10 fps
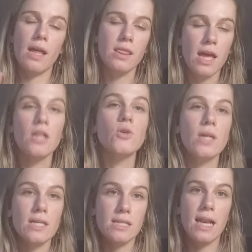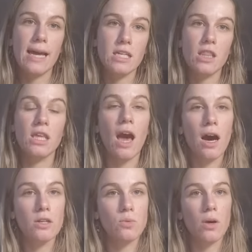and then you can select the
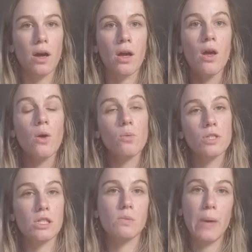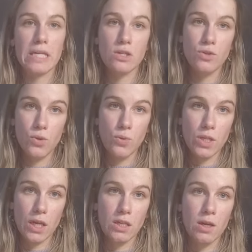artwork which is best
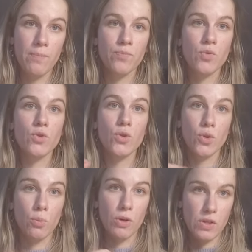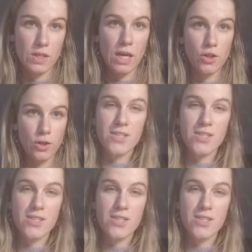suited to your presentation.